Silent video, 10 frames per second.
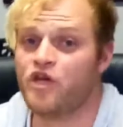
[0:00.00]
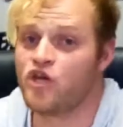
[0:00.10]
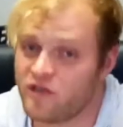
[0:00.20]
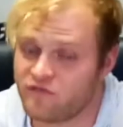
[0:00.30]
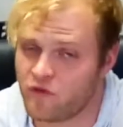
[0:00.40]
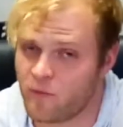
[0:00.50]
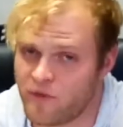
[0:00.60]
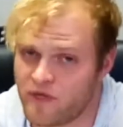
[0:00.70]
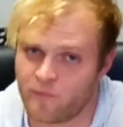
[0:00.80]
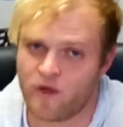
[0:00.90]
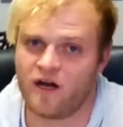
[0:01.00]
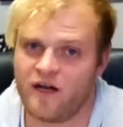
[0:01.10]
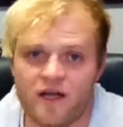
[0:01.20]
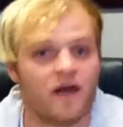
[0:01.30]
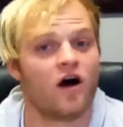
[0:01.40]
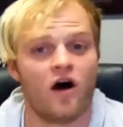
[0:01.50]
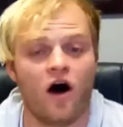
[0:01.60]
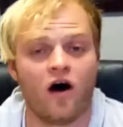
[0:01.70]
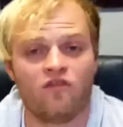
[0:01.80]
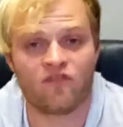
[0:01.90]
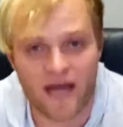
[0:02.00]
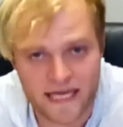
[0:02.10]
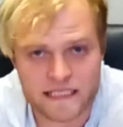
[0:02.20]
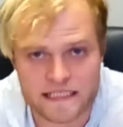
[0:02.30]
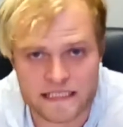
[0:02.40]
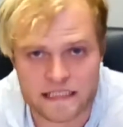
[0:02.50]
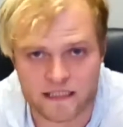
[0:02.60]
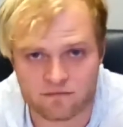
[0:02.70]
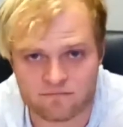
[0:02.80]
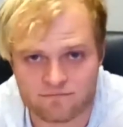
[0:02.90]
beautiful BMI of 18.